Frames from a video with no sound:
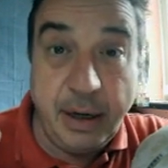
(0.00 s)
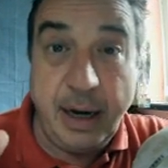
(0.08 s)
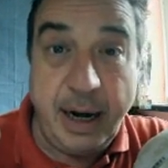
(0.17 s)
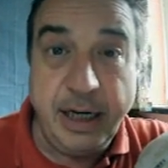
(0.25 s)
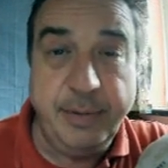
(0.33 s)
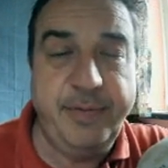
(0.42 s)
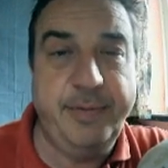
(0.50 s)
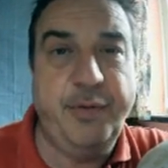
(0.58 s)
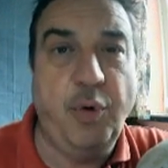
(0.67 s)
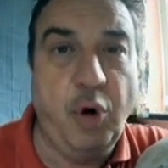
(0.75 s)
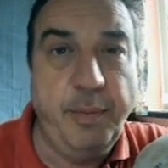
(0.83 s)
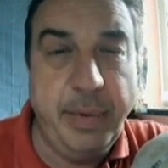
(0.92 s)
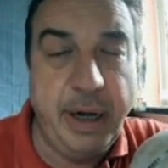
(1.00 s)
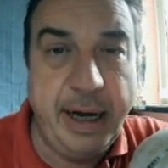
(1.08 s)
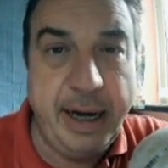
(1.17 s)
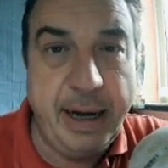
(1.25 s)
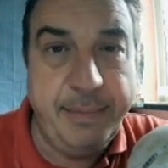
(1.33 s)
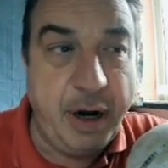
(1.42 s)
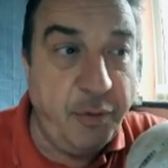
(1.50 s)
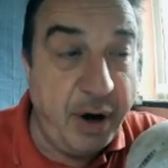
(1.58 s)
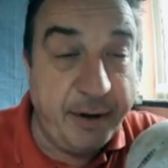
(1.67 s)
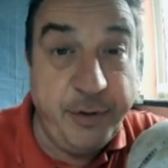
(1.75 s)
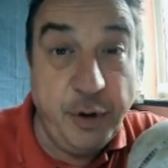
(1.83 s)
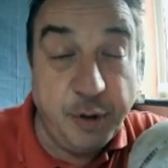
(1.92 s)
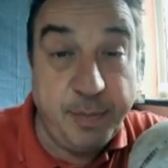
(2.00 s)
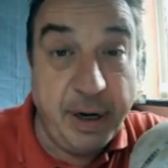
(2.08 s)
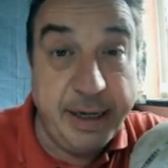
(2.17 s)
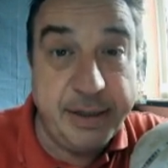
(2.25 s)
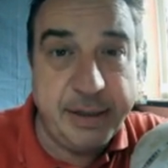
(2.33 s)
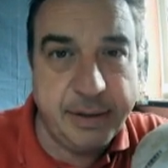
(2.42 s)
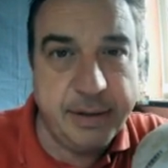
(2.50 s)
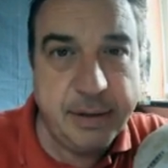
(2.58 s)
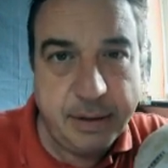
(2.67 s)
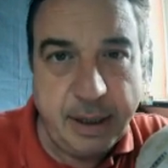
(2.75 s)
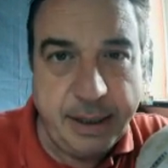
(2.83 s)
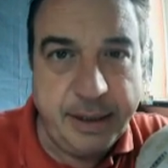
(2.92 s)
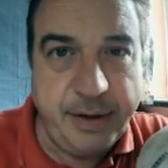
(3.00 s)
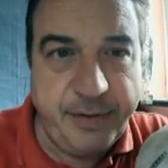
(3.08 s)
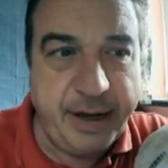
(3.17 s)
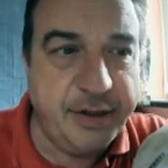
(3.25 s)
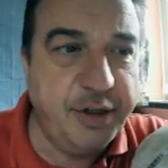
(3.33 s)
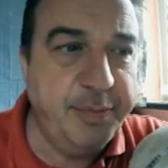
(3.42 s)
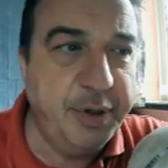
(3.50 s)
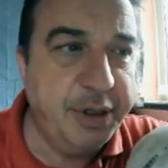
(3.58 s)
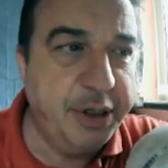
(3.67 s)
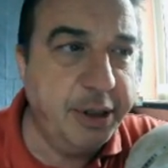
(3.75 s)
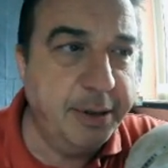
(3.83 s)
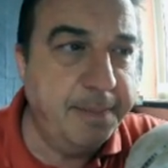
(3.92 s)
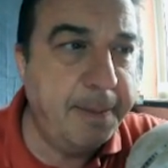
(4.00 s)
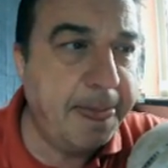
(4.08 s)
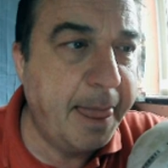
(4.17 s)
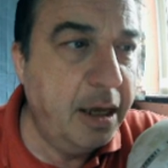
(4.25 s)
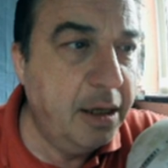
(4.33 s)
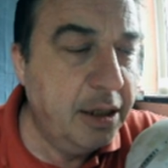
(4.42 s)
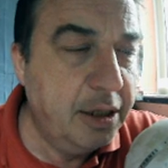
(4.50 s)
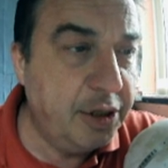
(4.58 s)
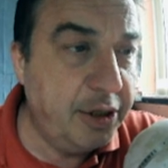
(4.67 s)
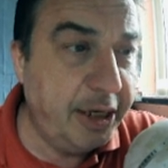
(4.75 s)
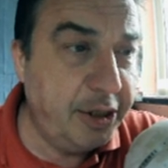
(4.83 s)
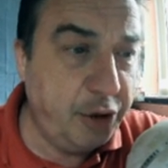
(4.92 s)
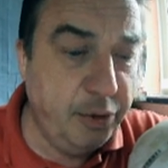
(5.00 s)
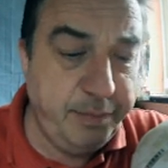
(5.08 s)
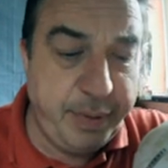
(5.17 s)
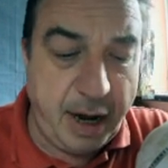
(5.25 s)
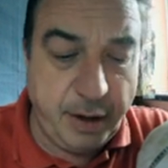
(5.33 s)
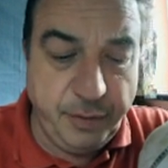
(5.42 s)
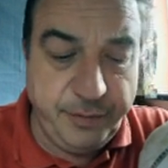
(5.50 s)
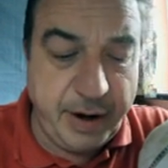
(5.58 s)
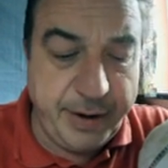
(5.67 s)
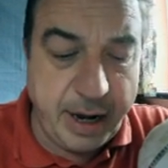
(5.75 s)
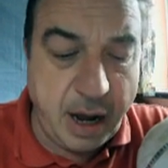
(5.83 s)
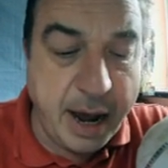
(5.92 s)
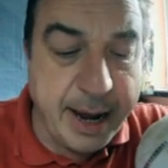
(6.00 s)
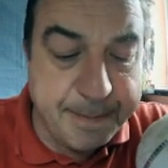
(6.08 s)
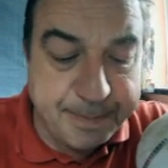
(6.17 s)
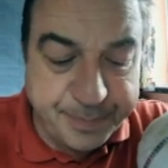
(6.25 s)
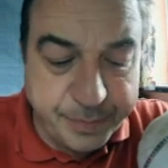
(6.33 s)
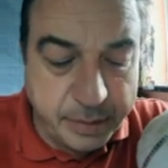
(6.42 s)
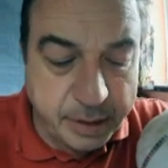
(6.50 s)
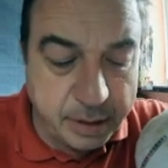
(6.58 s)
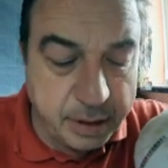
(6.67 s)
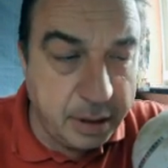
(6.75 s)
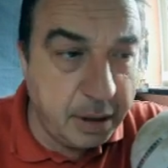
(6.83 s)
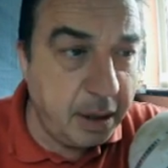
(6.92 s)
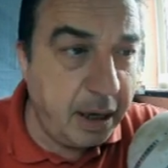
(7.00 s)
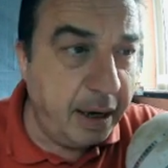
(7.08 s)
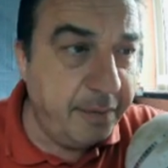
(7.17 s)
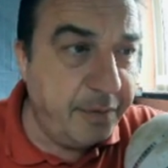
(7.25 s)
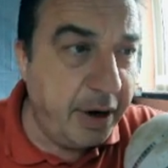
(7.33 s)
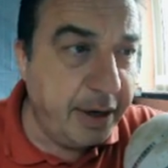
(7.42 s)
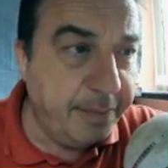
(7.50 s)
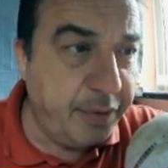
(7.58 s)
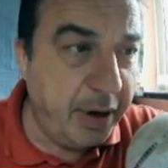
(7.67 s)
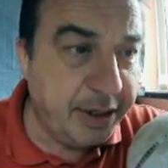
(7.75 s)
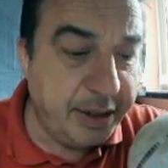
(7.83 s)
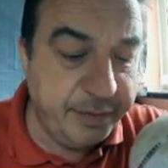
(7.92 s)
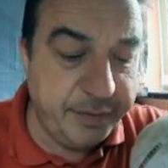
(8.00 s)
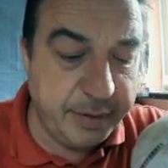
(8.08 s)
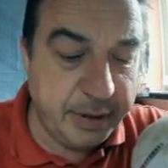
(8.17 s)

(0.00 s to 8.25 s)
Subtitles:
and you form a refuge place and a defensive position. So there's Tumbalu, very high and very impressive.